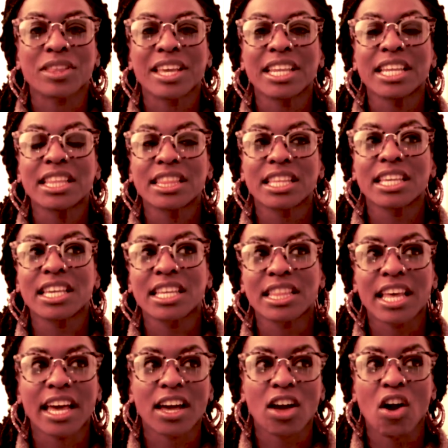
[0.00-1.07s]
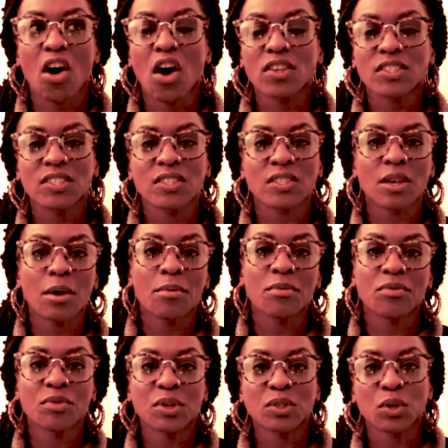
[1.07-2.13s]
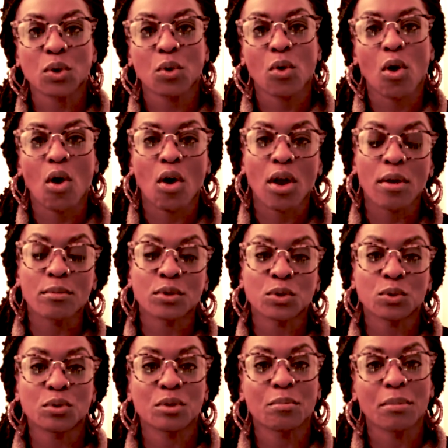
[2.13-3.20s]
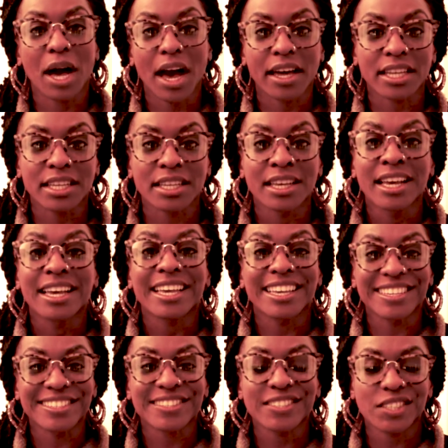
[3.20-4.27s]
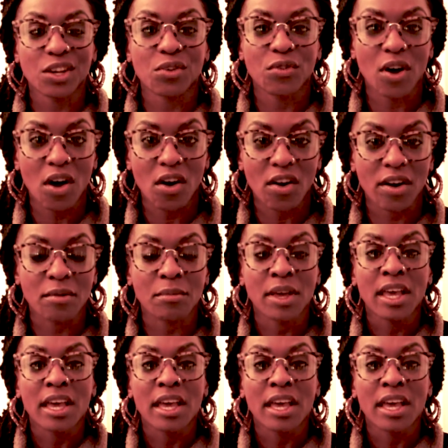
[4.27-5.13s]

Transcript: Anything that causes some physical harm to the body is self-harm.